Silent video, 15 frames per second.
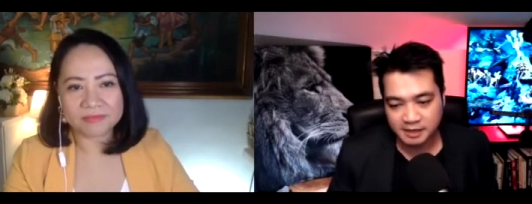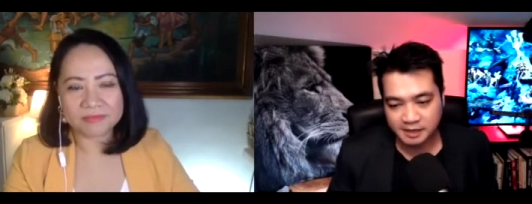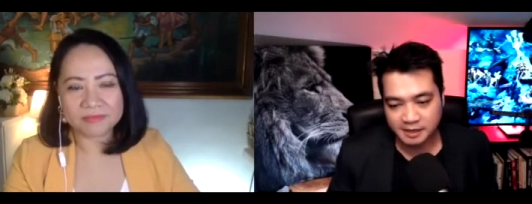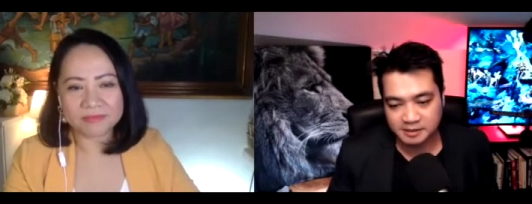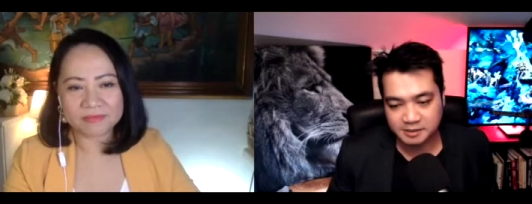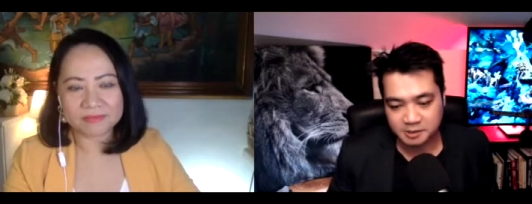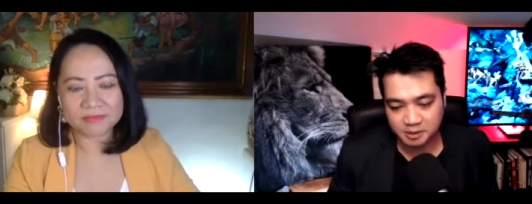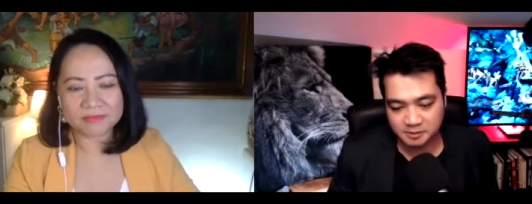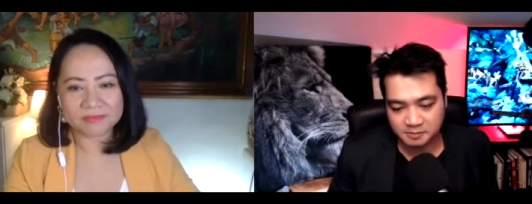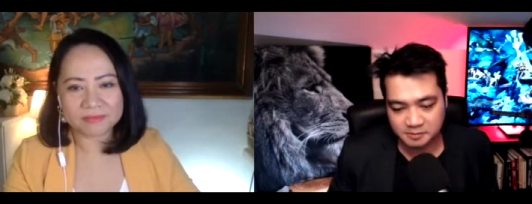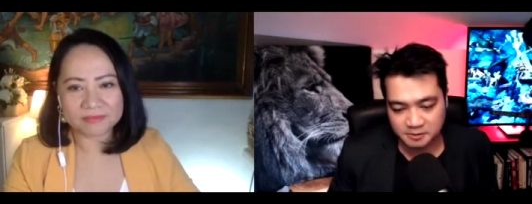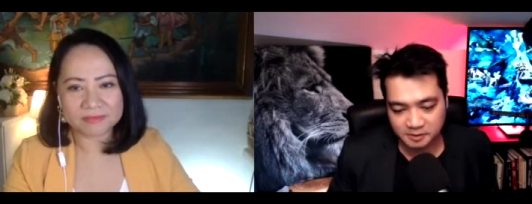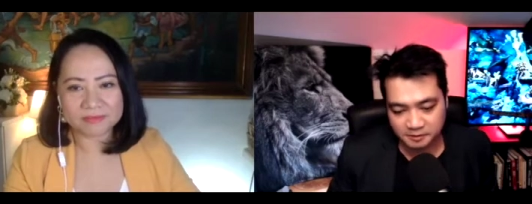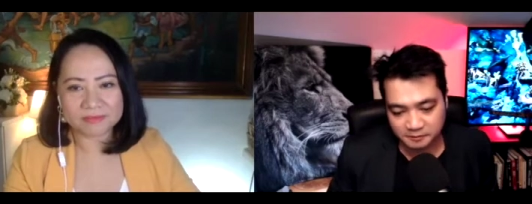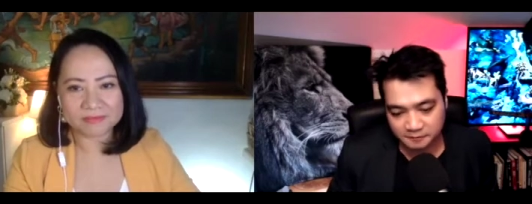Speaker 1: in terms
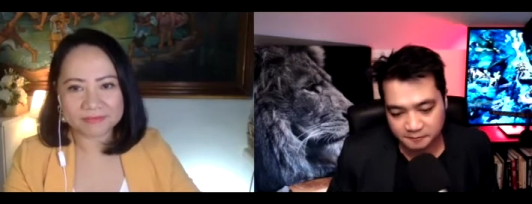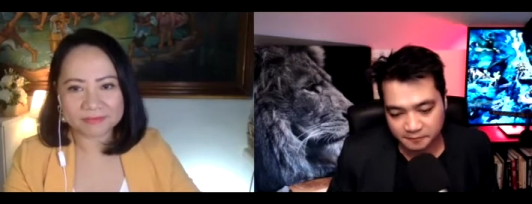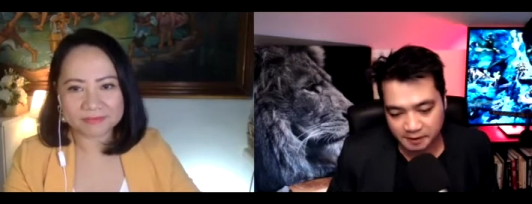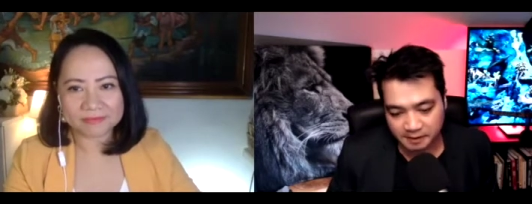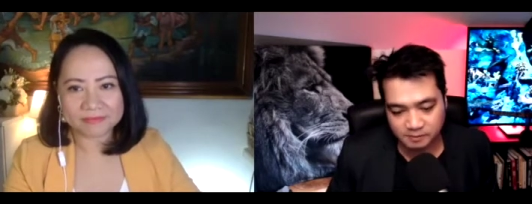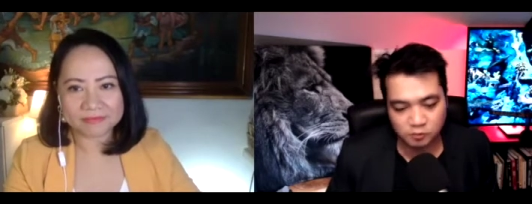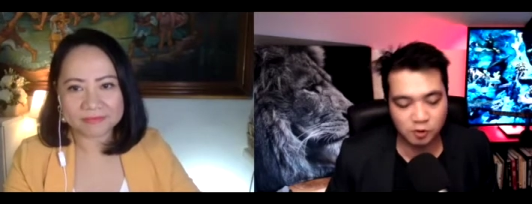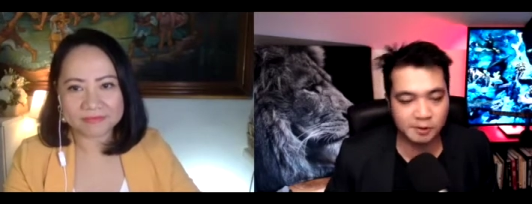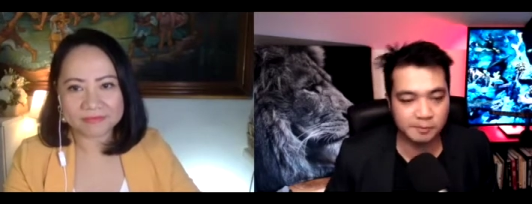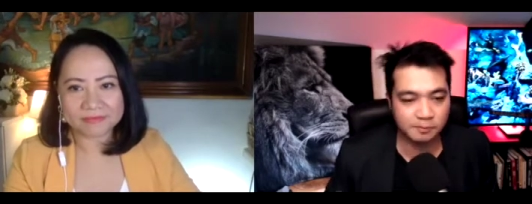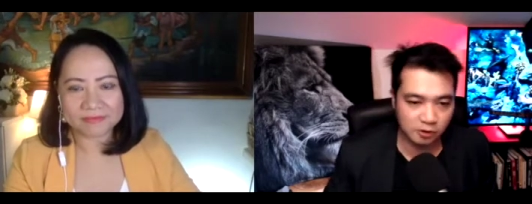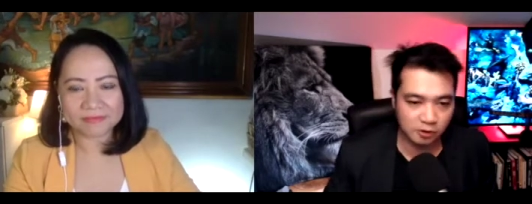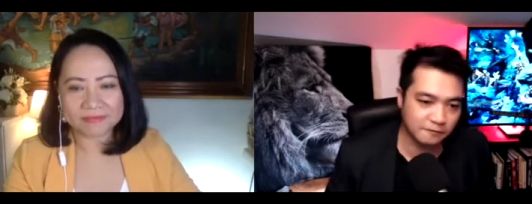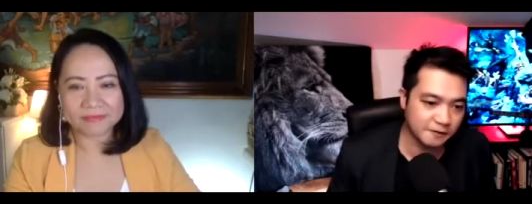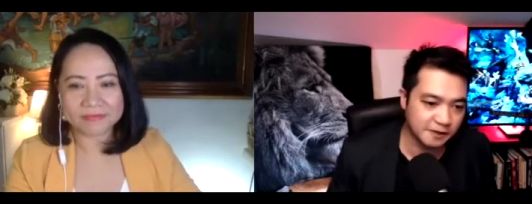of uh, growing
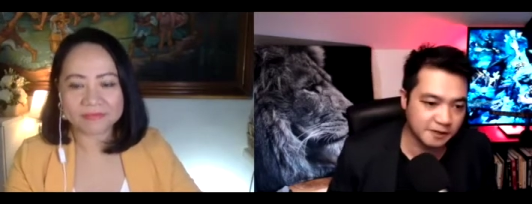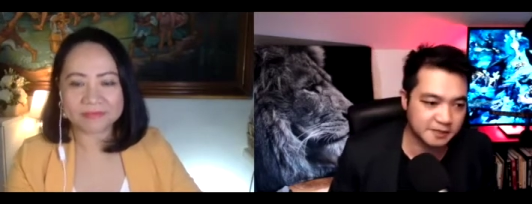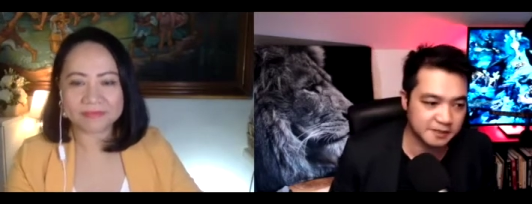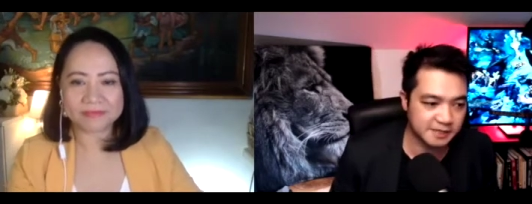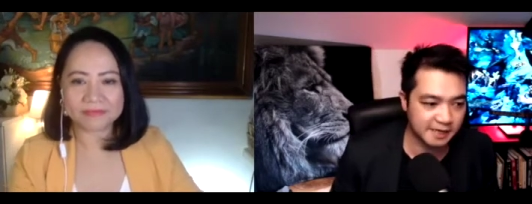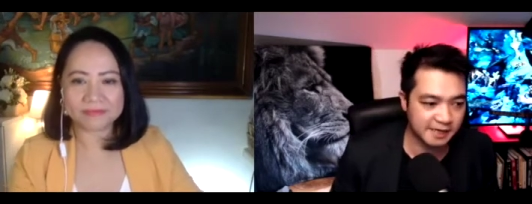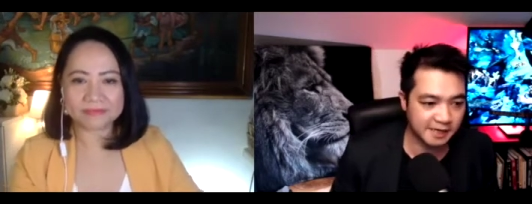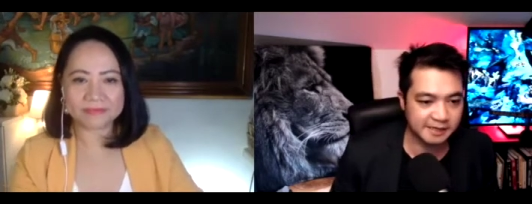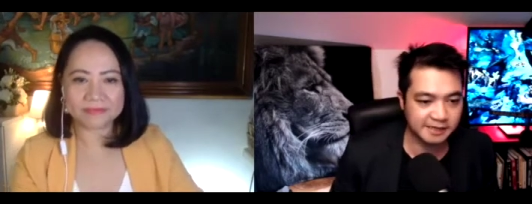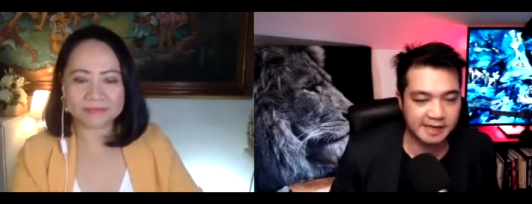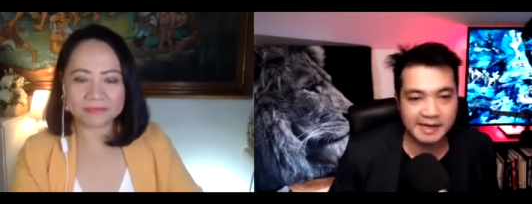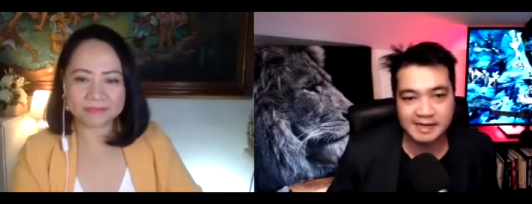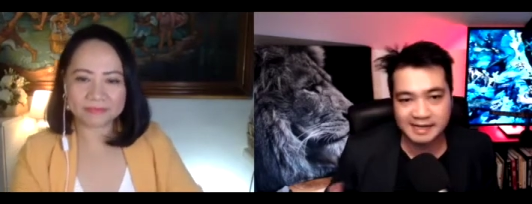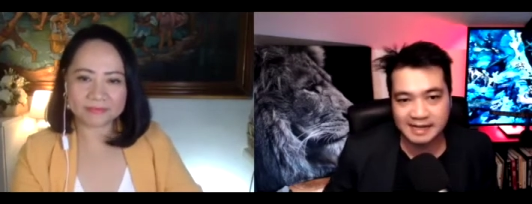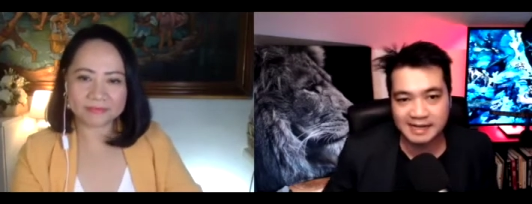profits and
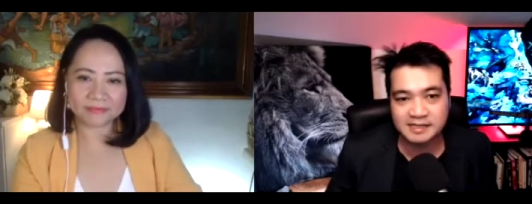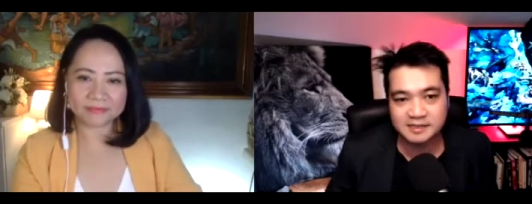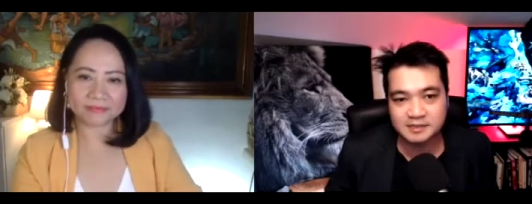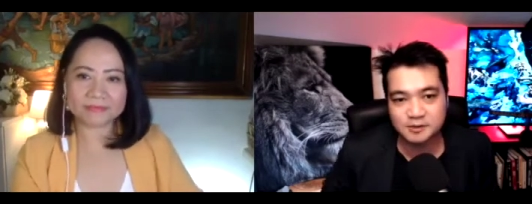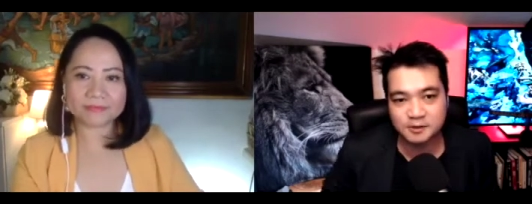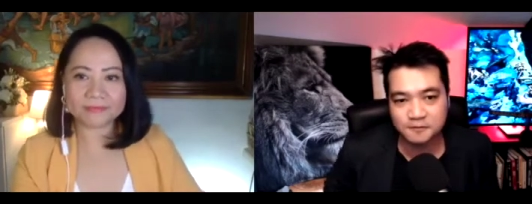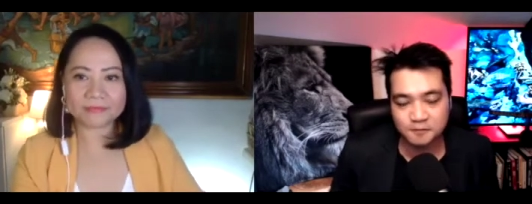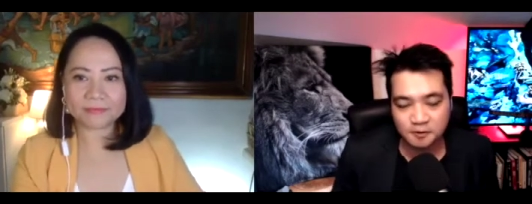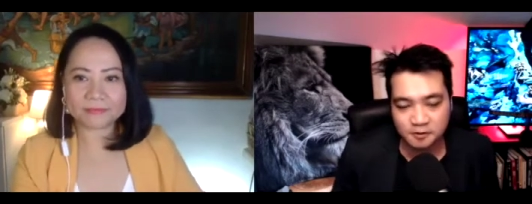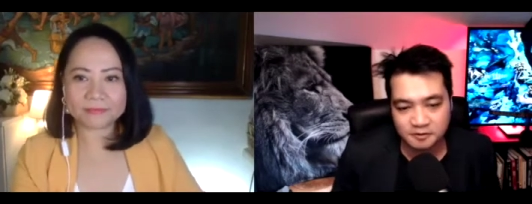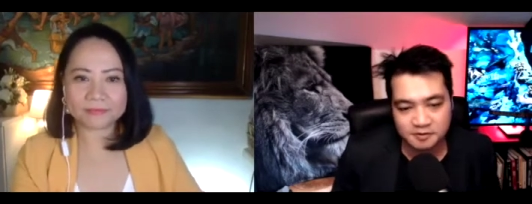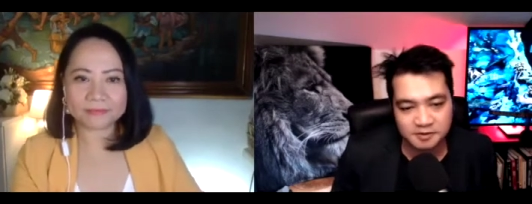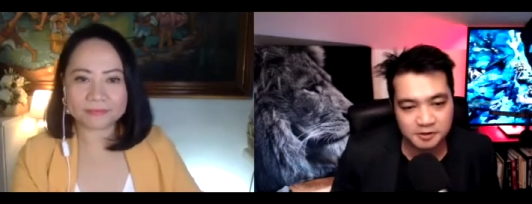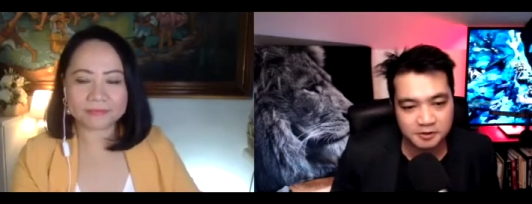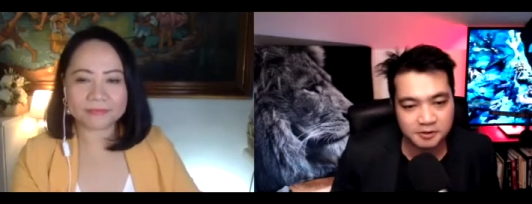getting leads and so forth.
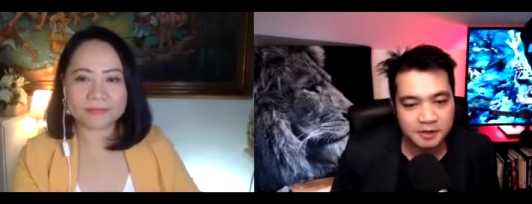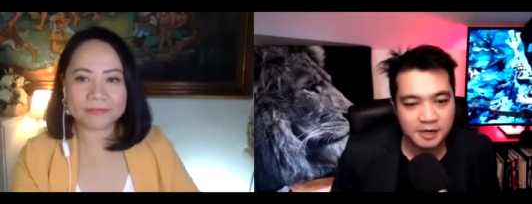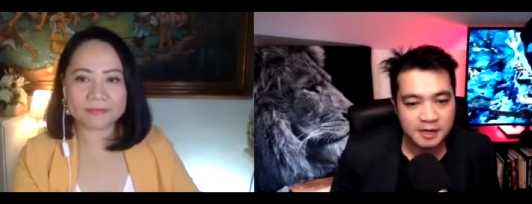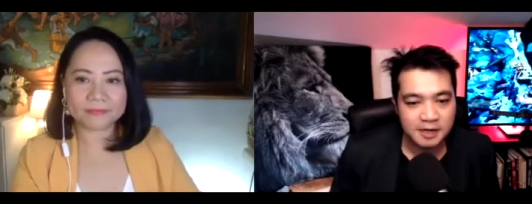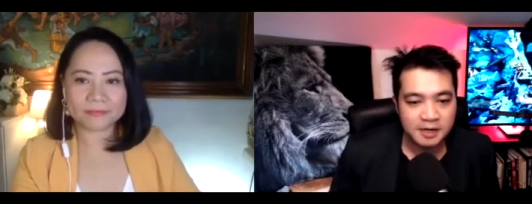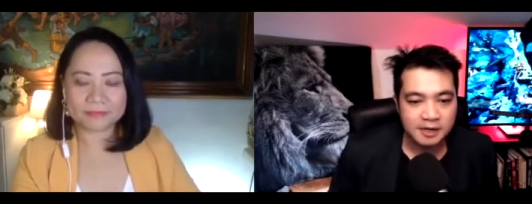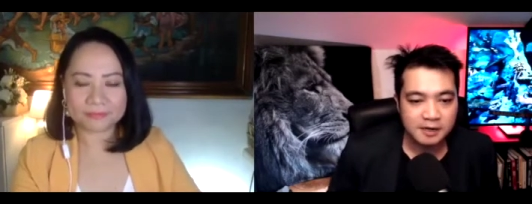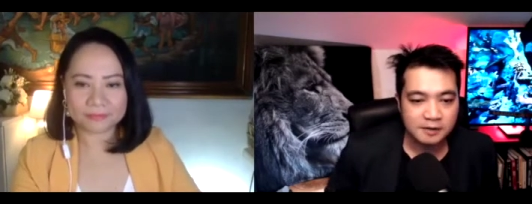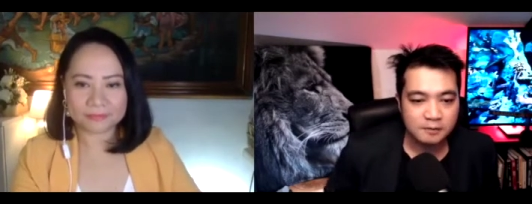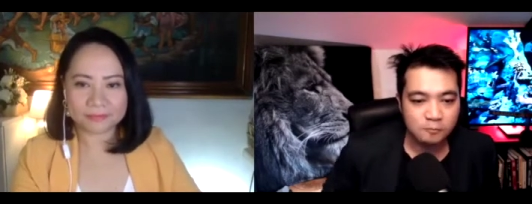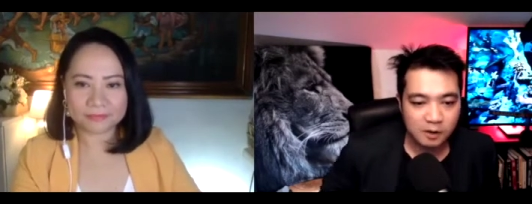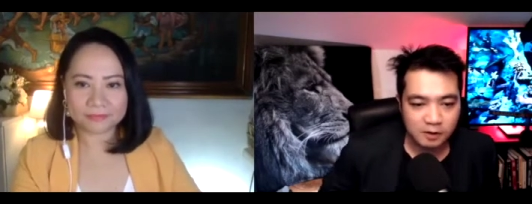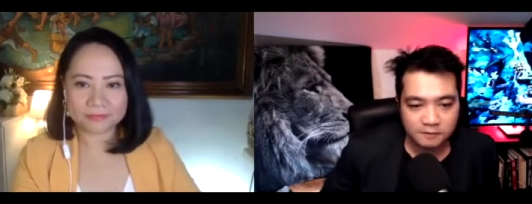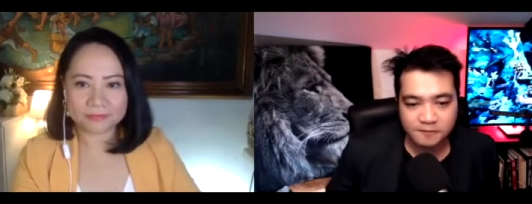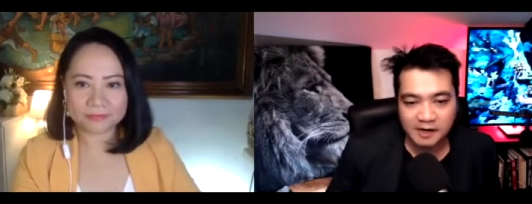So,
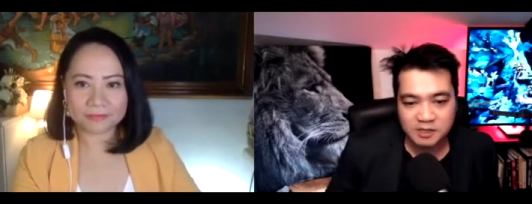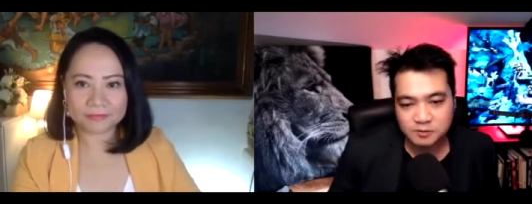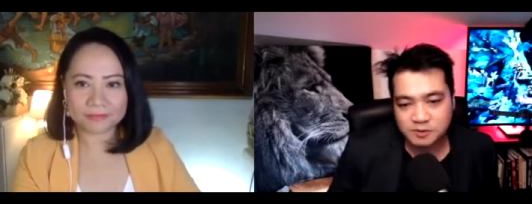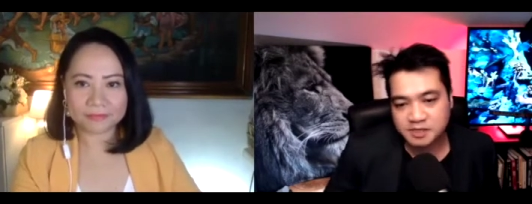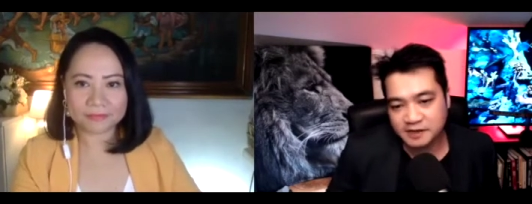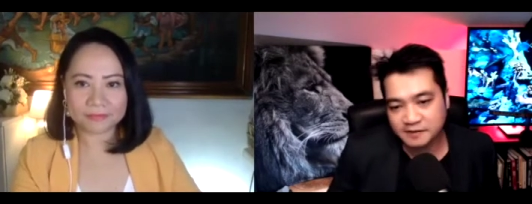what advice would you